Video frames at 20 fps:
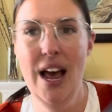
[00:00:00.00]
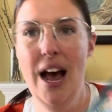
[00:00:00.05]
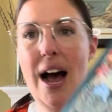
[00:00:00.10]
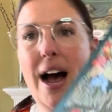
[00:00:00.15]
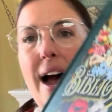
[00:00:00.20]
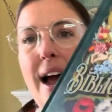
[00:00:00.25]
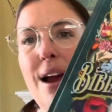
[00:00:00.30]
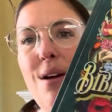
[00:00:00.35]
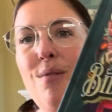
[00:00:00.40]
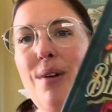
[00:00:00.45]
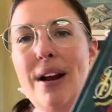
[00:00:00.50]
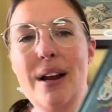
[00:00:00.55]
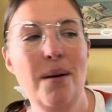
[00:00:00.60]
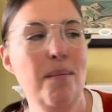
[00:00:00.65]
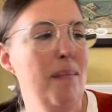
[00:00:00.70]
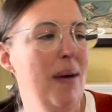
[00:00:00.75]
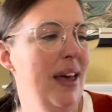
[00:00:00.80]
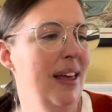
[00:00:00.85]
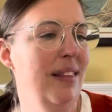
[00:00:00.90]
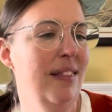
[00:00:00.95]
I
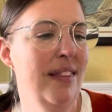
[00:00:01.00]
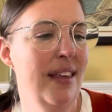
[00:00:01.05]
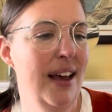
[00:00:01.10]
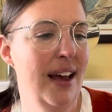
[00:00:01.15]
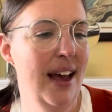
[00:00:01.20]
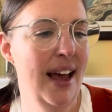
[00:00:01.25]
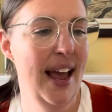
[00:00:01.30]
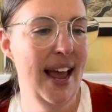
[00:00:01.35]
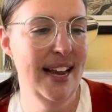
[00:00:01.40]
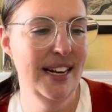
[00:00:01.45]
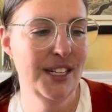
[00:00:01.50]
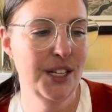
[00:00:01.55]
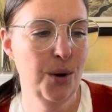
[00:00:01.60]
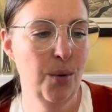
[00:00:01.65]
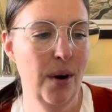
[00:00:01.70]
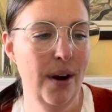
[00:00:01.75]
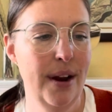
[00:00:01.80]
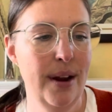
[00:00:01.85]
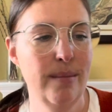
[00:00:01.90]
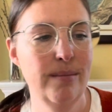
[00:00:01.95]
recommend the
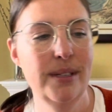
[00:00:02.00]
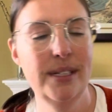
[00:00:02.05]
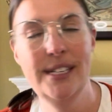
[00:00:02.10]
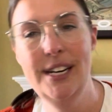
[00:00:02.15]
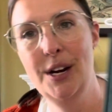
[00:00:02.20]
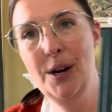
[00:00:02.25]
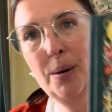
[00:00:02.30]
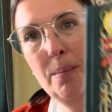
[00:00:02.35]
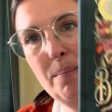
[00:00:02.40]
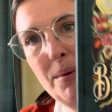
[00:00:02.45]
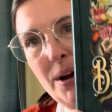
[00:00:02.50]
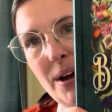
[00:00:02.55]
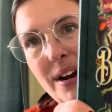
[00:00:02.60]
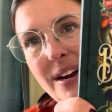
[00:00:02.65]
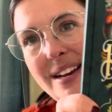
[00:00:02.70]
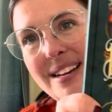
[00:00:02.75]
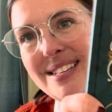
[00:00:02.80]
Aquarium sticker book.